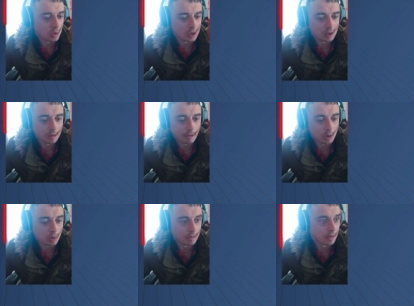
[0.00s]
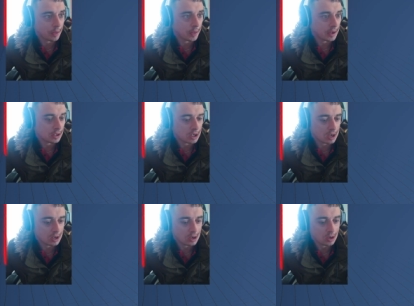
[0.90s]
you a few different things you
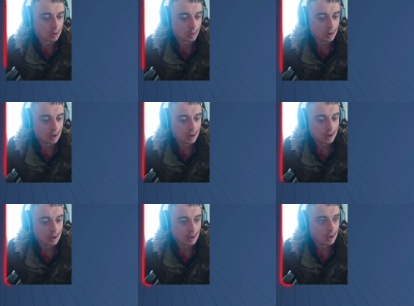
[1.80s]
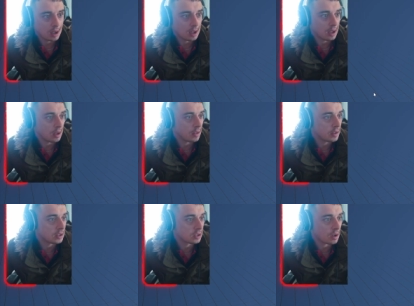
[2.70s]
can do. Uh,
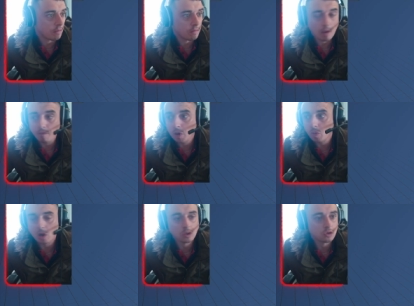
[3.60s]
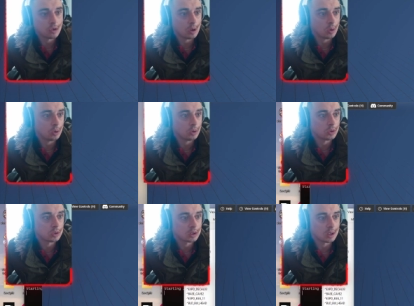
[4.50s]
there's a, a, view
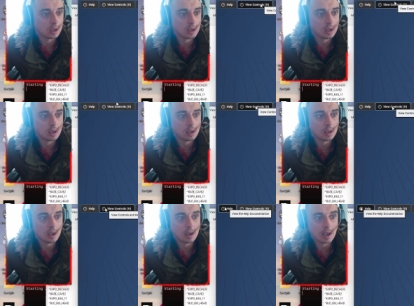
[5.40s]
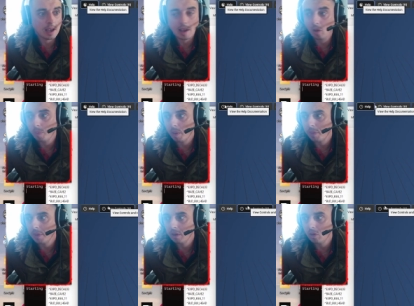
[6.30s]
controls uh, and a help
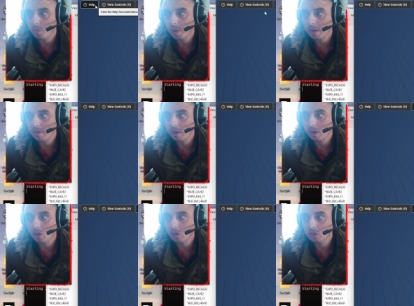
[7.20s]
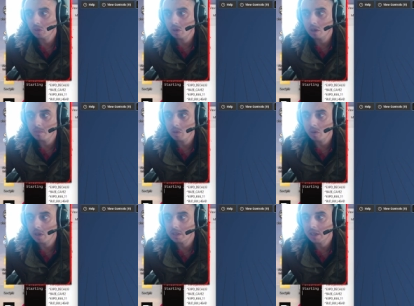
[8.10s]
thing up here, and also a
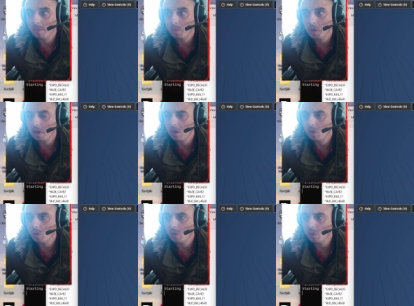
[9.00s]
community tab where you can go